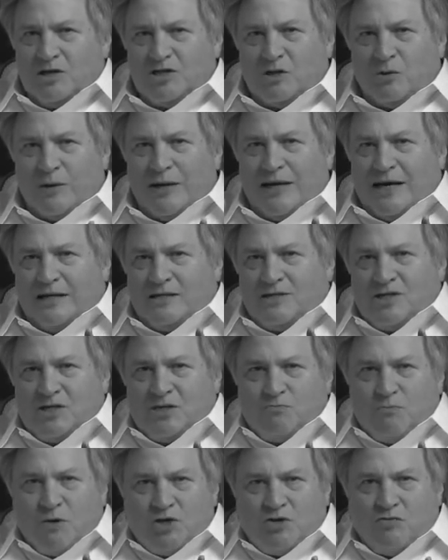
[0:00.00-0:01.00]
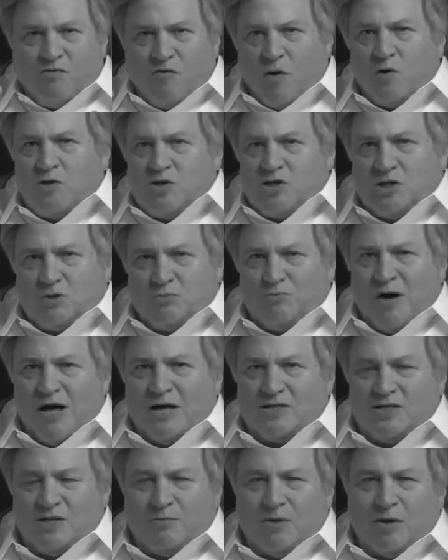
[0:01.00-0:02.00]
so he gets as much votes as
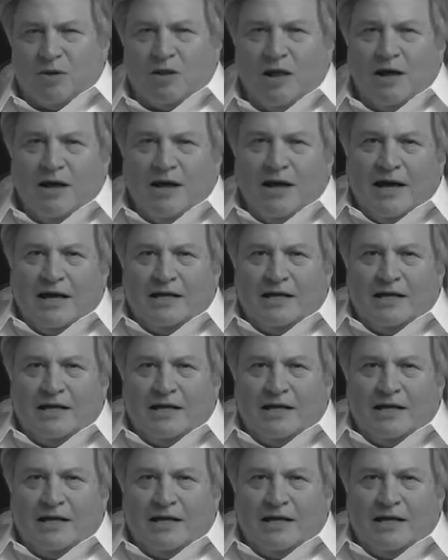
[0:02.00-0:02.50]
possible,